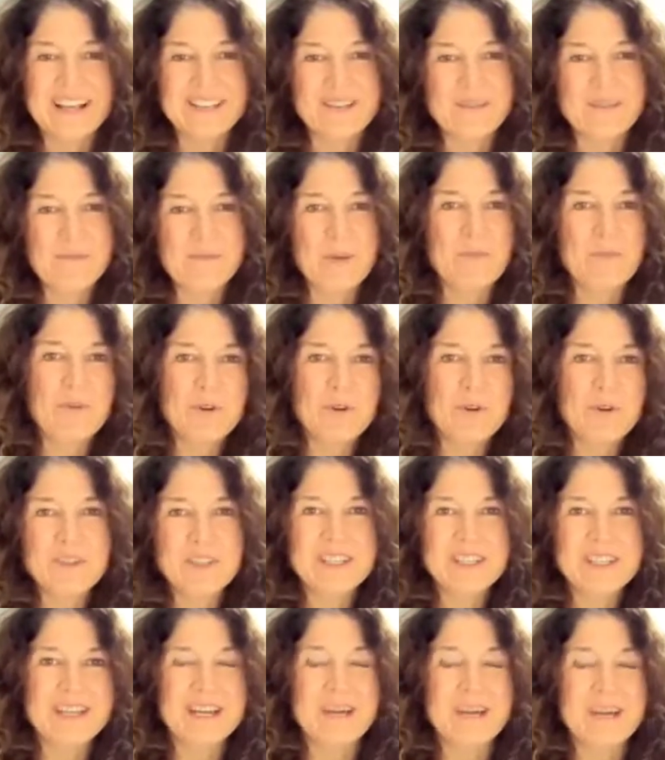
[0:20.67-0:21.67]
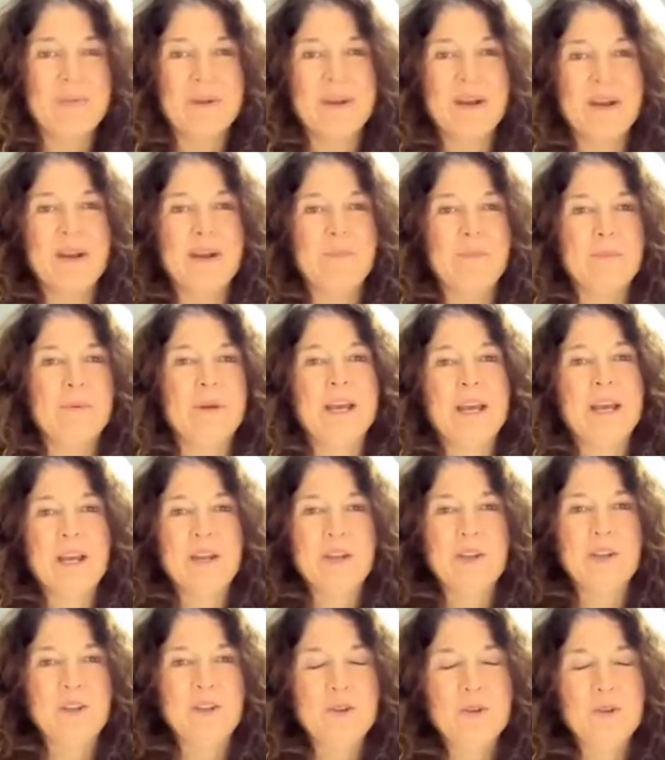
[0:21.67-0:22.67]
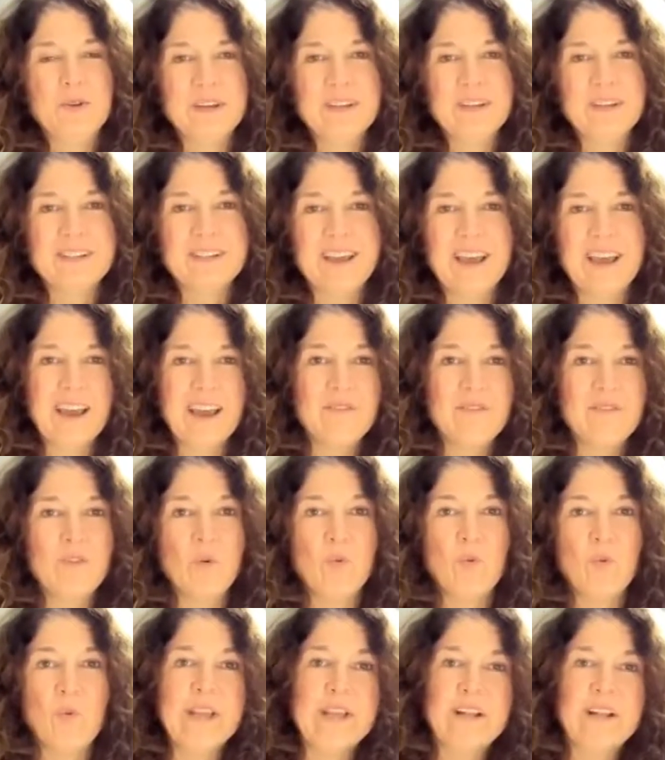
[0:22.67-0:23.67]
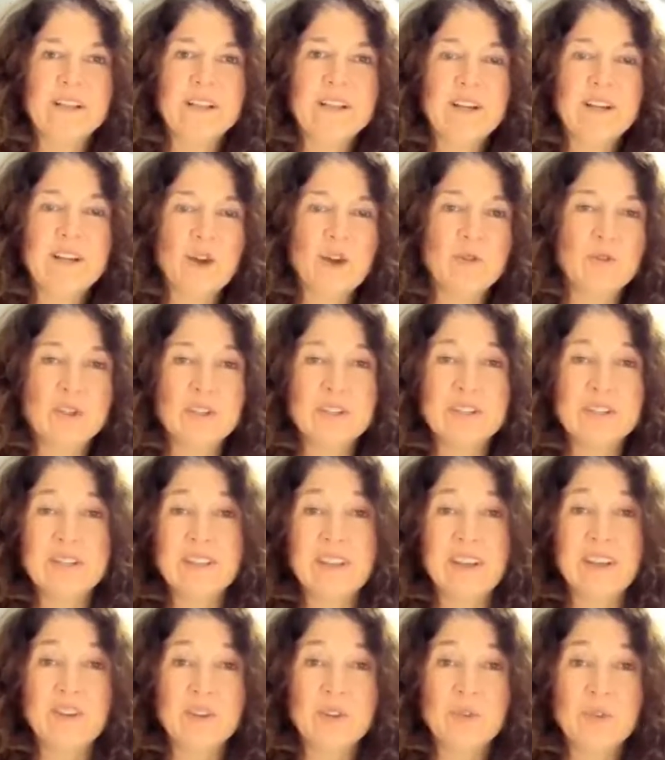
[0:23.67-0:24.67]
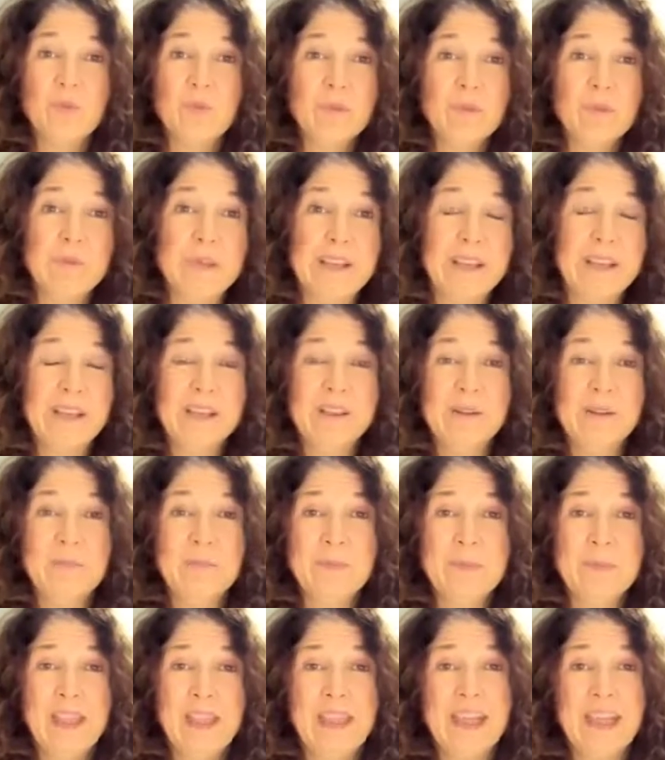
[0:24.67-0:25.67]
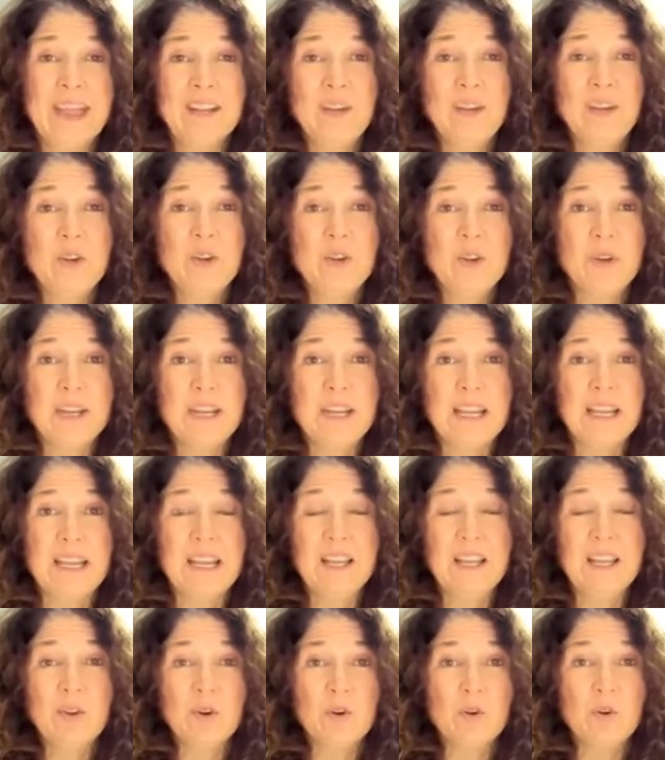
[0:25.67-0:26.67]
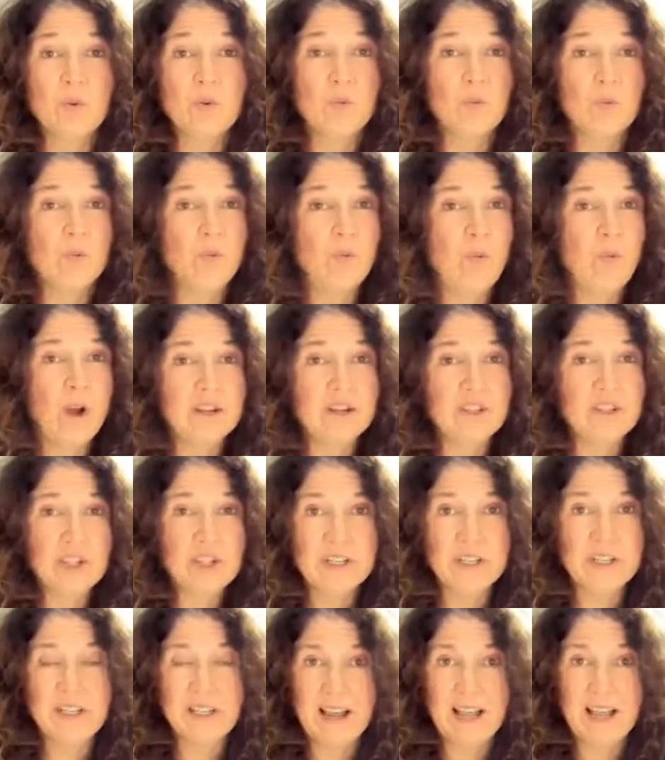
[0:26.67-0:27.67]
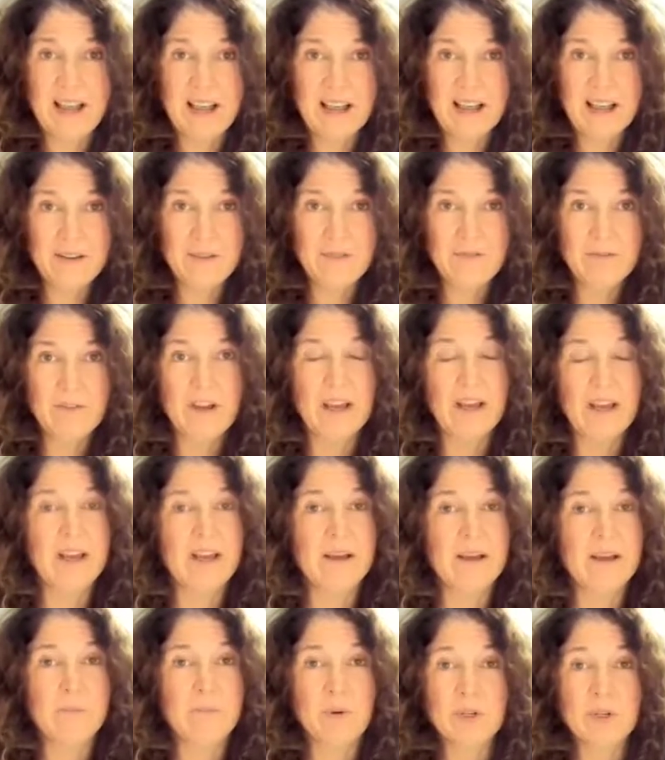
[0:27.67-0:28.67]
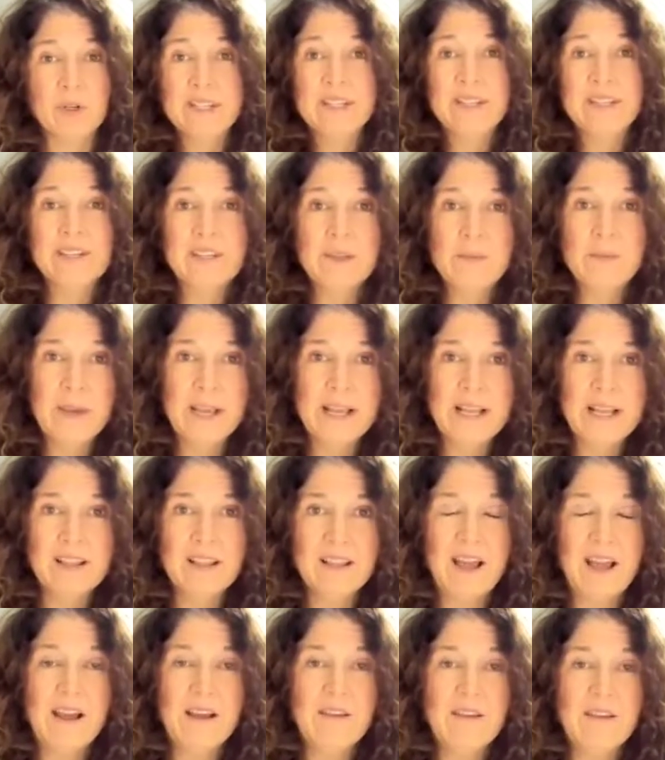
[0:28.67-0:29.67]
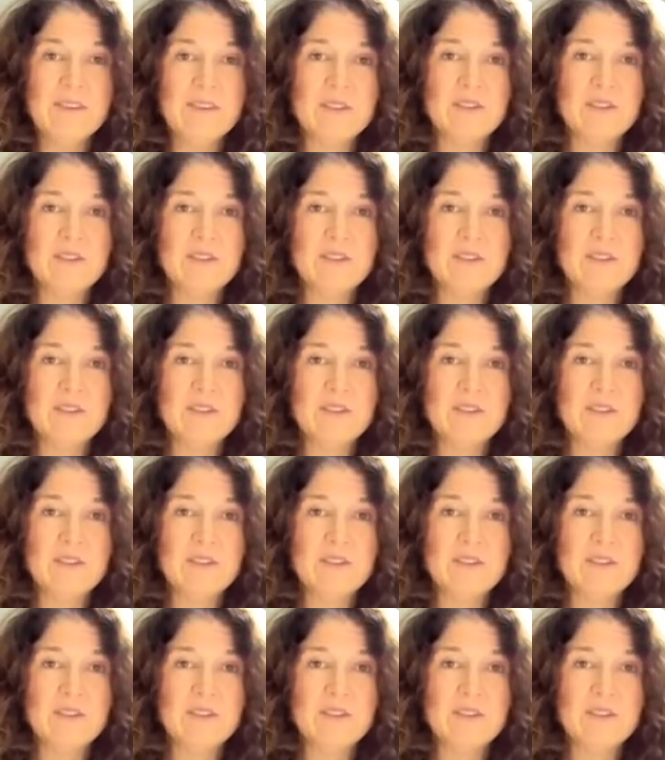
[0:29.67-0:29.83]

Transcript: As a member of Step It Up, you get to have a weekly coaching session with me, and you can either watch it live, participate live.